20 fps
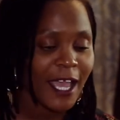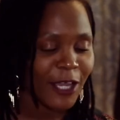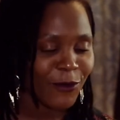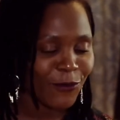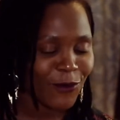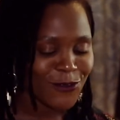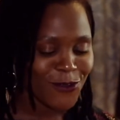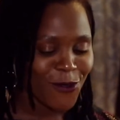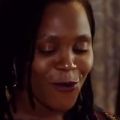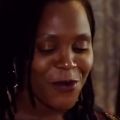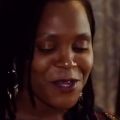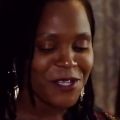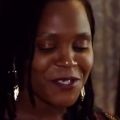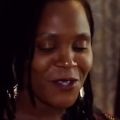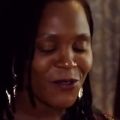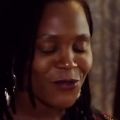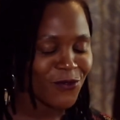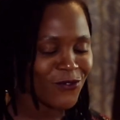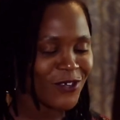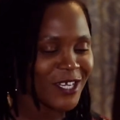it was
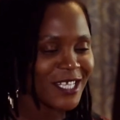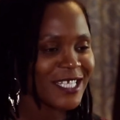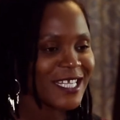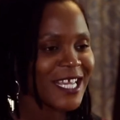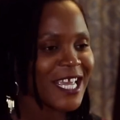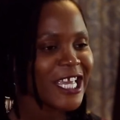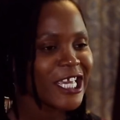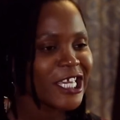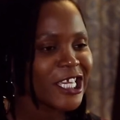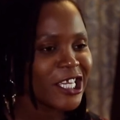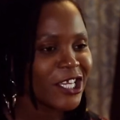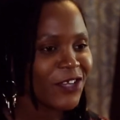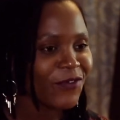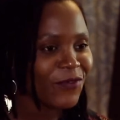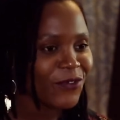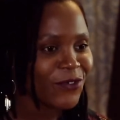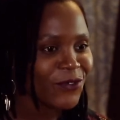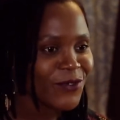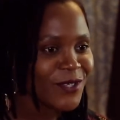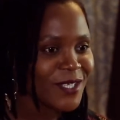always a threat,
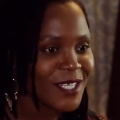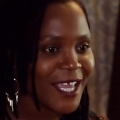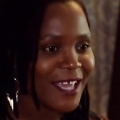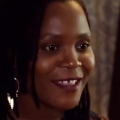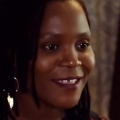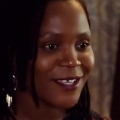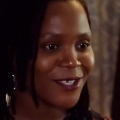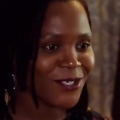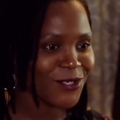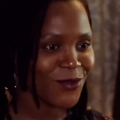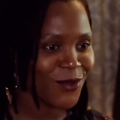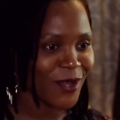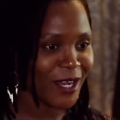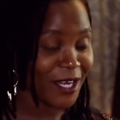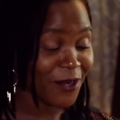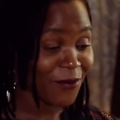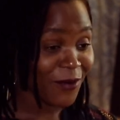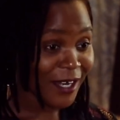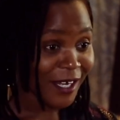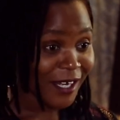if you say this to
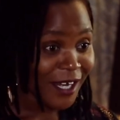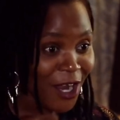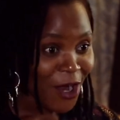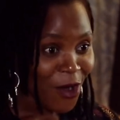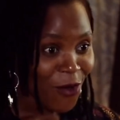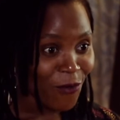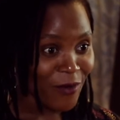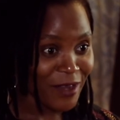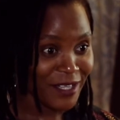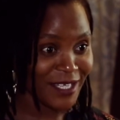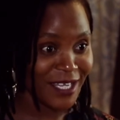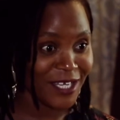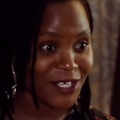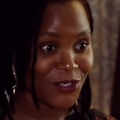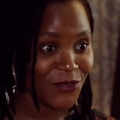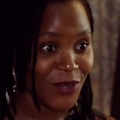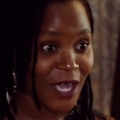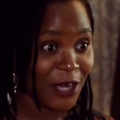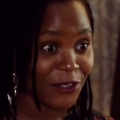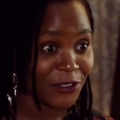anyone, we
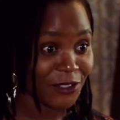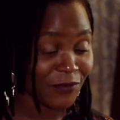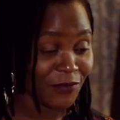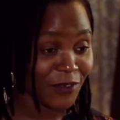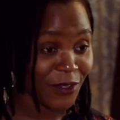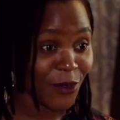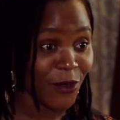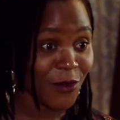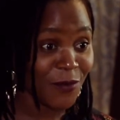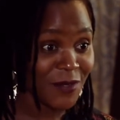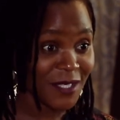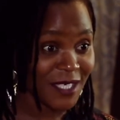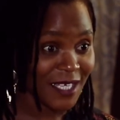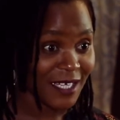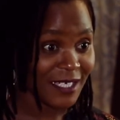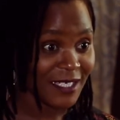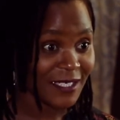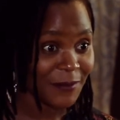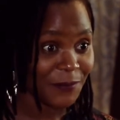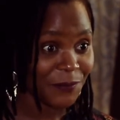send you out of the homestead.